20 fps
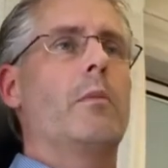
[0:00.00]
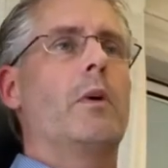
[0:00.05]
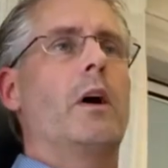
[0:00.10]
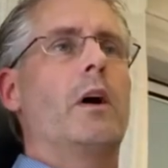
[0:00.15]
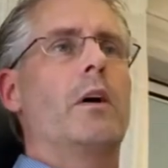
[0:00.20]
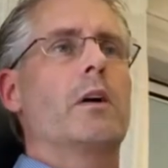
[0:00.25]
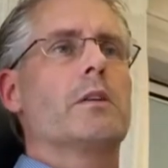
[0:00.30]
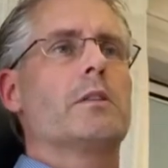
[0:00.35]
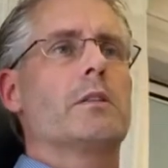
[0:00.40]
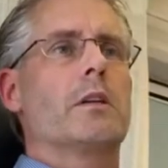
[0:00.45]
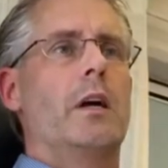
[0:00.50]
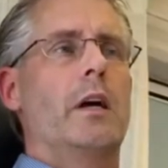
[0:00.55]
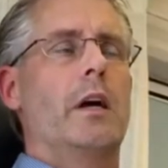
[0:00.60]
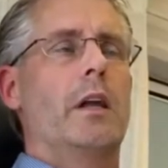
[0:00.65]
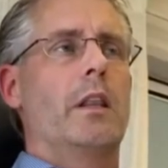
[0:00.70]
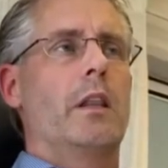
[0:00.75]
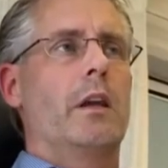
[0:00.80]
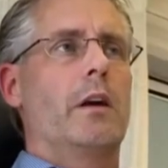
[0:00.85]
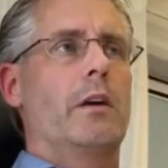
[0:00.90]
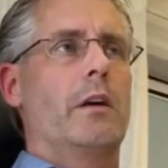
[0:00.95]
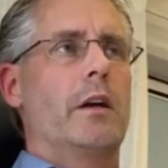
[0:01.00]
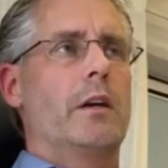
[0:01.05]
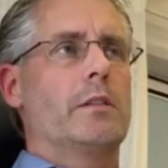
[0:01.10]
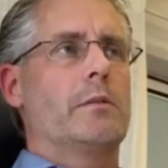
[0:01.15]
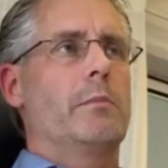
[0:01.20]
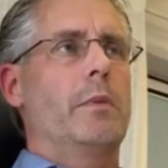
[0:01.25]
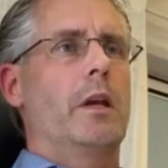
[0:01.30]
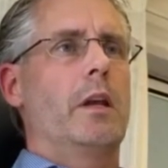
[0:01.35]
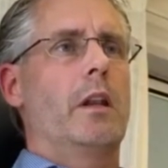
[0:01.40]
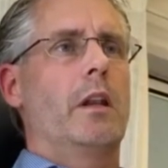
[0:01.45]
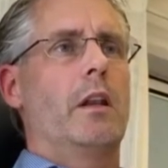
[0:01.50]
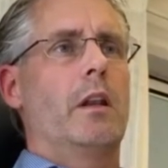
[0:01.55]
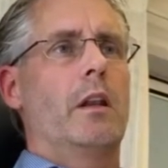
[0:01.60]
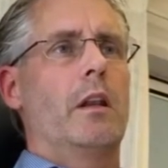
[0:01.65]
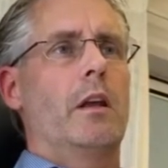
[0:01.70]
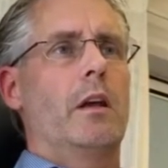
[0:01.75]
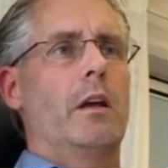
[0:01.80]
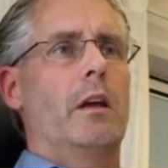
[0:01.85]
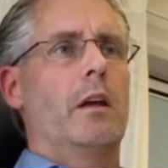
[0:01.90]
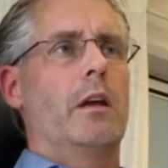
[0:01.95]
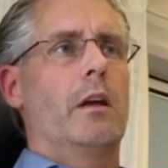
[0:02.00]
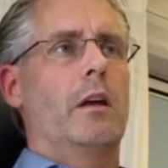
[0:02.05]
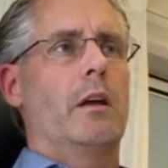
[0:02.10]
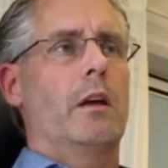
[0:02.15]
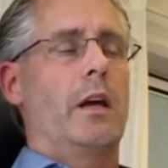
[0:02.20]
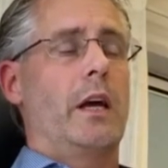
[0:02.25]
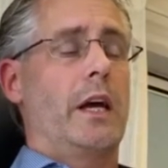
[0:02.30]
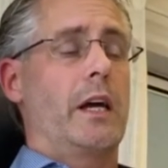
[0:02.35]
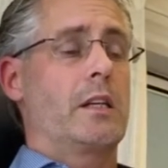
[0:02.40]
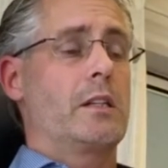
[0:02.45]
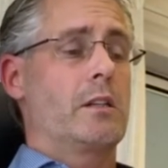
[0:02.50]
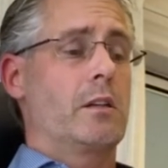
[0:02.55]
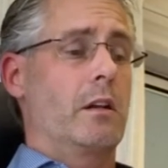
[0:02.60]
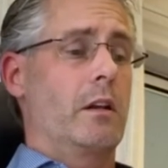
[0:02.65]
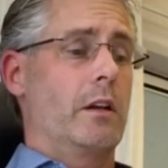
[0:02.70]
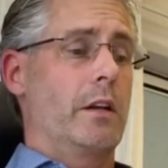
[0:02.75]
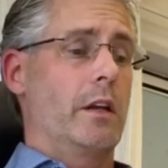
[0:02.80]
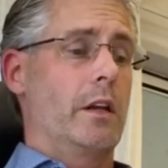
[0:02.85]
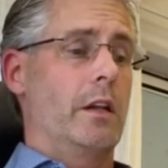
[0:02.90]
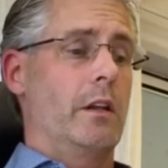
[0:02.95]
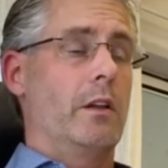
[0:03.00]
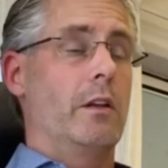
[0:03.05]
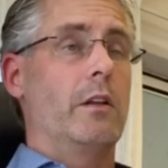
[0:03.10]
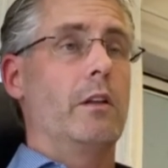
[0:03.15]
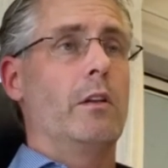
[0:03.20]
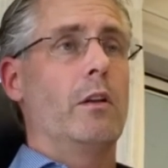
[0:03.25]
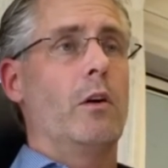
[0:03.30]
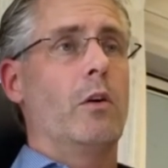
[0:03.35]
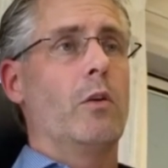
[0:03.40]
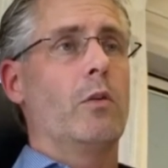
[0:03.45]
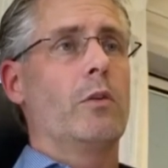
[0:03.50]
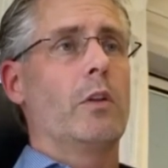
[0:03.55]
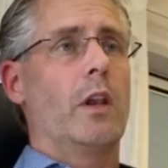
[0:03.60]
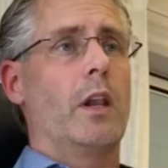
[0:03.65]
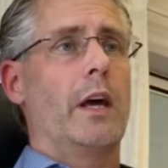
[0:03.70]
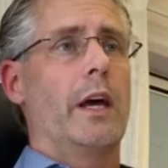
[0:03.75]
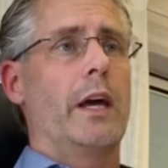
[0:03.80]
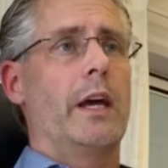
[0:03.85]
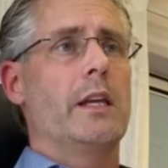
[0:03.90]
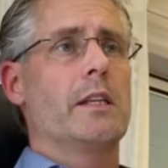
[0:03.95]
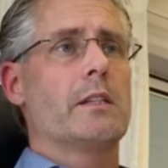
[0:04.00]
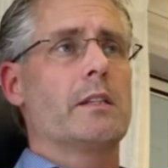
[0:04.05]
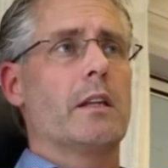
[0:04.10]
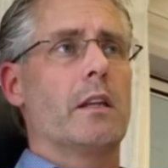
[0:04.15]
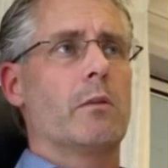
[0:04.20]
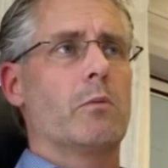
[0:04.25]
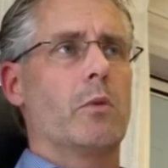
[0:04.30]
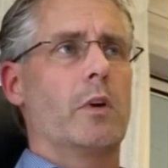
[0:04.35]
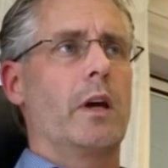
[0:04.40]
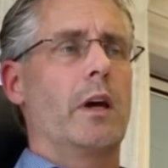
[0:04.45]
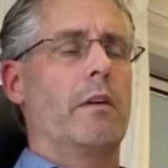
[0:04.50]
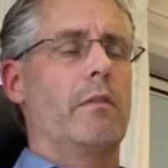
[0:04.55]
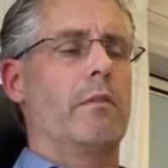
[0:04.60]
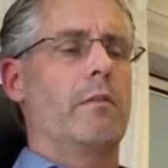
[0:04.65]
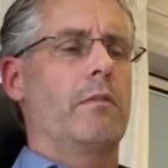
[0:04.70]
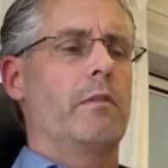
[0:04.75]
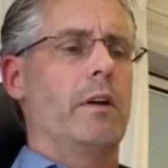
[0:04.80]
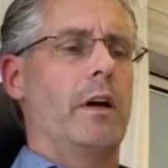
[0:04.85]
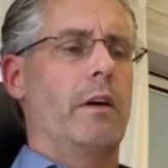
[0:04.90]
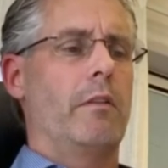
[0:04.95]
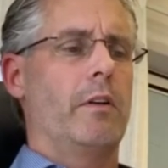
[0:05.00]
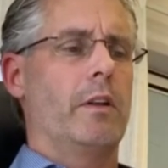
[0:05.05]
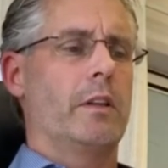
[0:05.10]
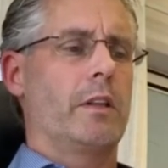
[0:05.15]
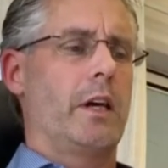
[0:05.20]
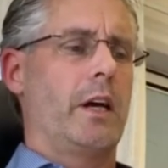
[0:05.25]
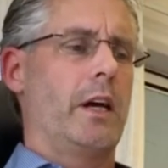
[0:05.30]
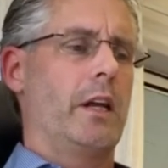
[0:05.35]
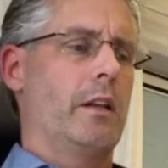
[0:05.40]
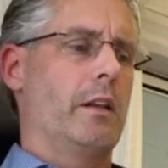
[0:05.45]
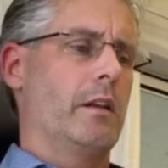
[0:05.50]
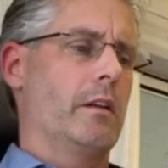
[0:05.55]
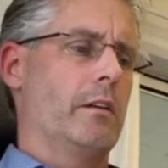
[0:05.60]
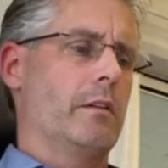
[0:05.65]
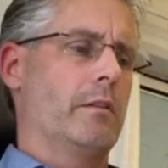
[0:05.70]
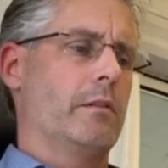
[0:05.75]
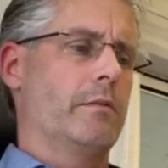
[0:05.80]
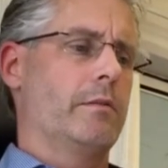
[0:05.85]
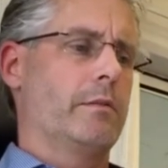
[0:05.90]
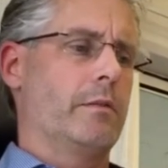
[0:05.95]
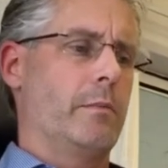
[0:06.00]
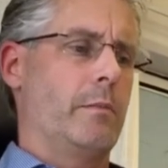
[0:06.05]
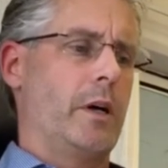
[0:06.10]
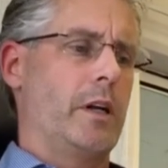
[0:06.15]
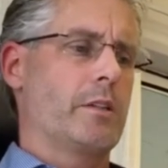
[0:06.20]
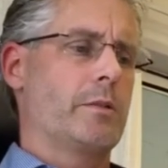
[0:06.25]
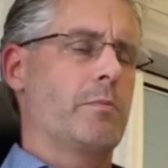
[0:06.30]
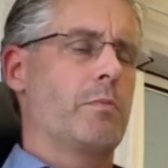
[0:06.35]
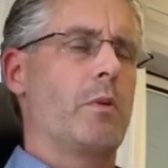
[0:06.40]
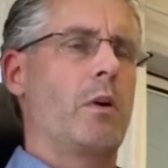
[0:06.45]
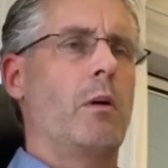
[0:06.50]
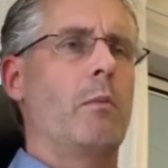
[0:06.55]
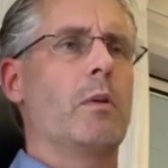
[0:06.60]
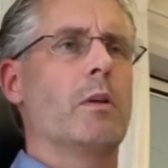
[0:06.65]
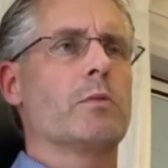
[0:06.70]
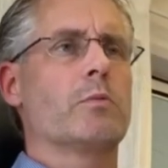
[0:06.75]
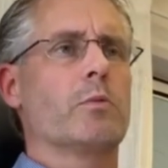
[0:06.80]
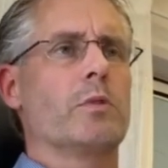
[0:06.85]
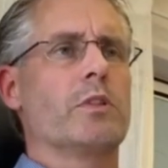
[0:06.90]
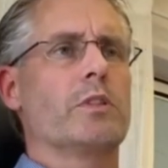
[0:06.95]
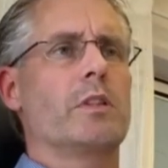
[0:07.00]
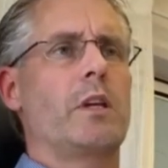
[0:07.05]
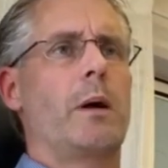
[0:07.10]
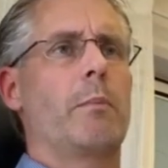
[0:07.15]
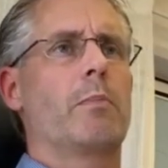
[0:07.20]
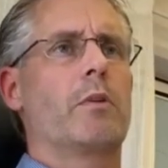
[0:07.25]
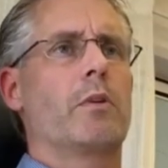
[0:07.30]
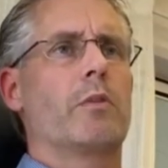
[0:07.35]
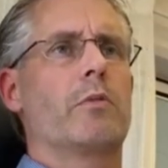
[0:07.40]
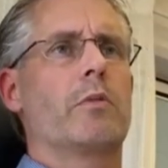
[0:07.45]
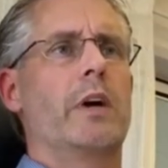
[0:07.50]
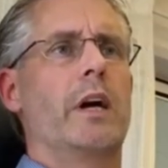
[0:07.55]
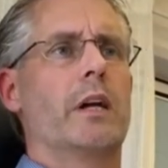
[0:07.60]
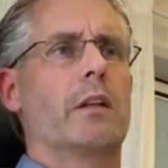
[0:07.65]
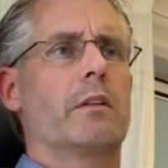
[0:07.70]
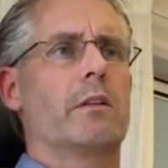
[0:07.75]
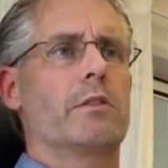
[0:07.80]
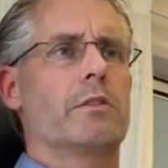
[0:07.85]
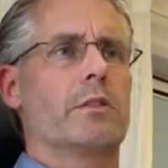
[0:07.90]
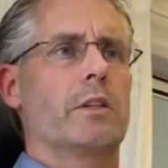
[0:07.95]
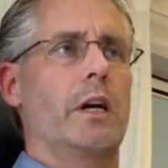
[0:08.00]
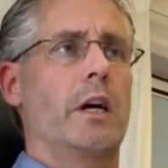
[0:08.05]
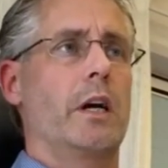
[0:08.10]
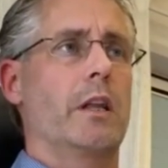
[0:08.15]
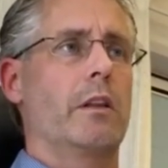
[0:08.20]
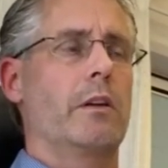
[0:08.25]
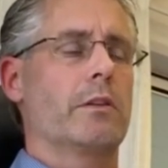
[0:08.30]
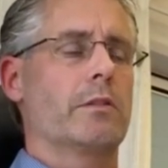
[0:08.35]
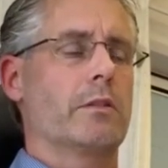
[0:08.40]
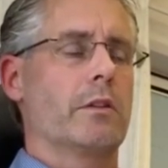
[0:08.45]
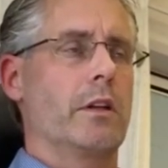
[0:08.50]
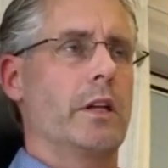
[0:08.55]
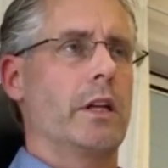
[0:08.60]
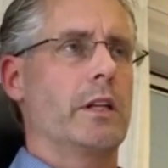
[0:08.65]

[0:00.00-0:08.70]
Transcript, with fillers: our side, there has been actually no delays, and we haven't had much problems with subcontractors either, so